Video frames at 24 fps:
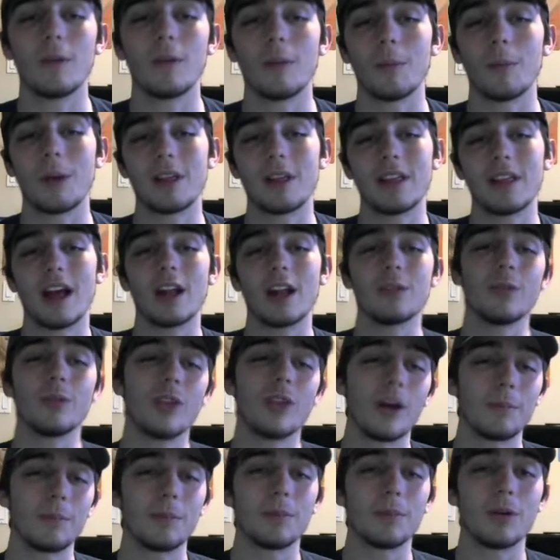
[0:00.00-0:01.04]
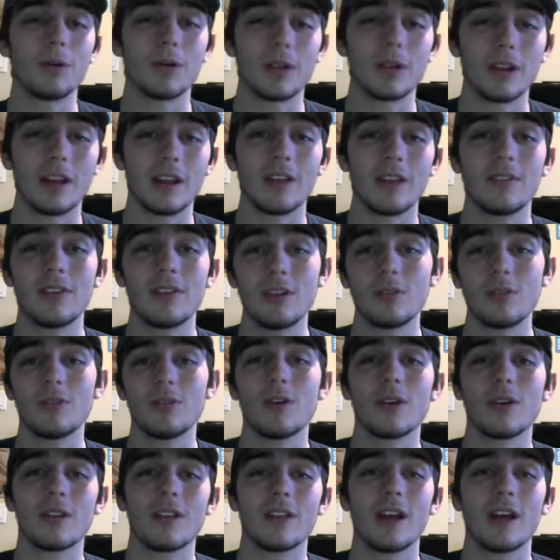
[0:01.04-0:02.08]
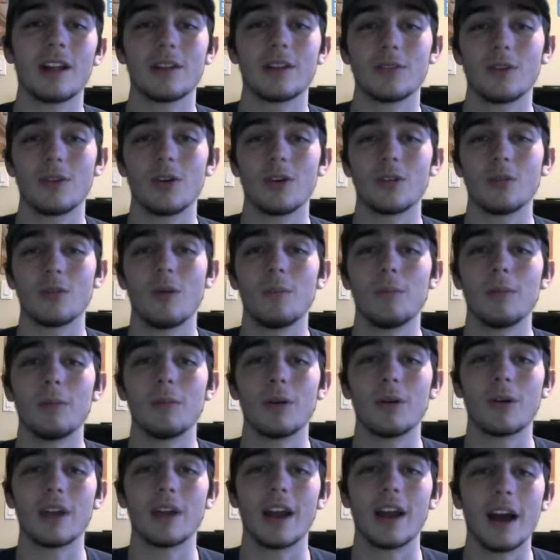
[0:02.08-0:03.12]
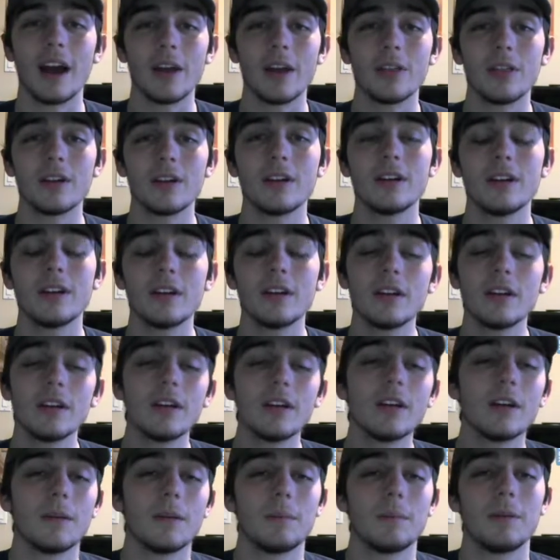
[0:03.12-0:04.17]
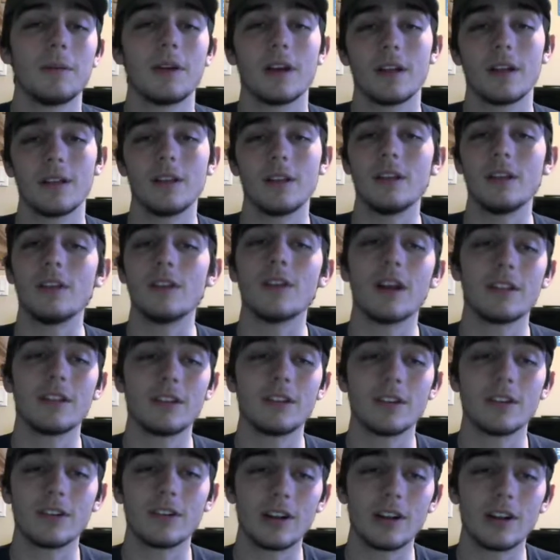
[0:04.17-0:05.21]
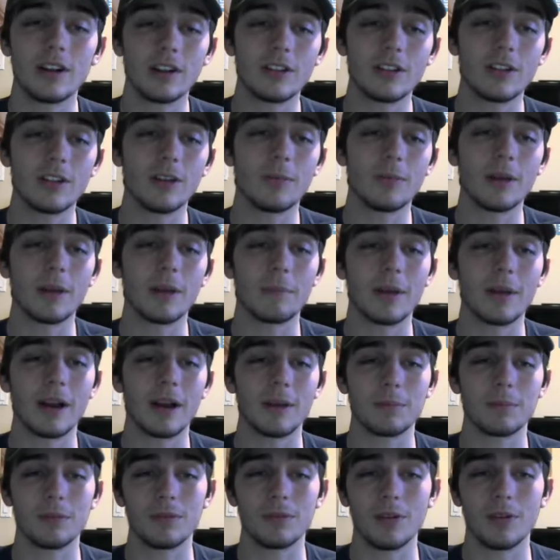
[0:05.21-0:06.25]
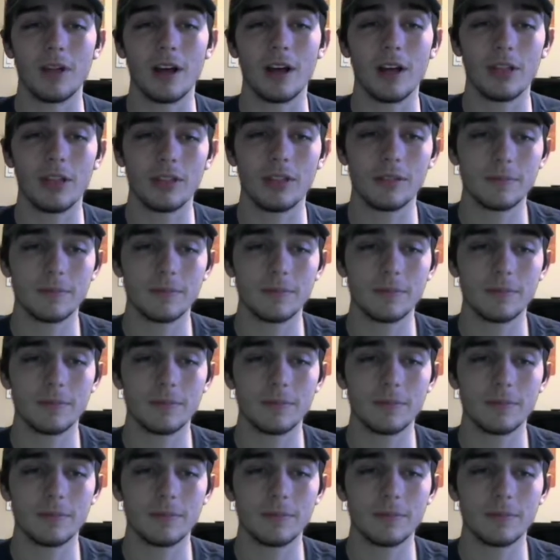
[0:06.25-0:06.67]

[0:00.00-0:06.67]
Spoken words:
my Sash will not be broken. If he's Focus Sash, of course, won't be broken either, because the grassy terrain is just going to bring it back up to full health.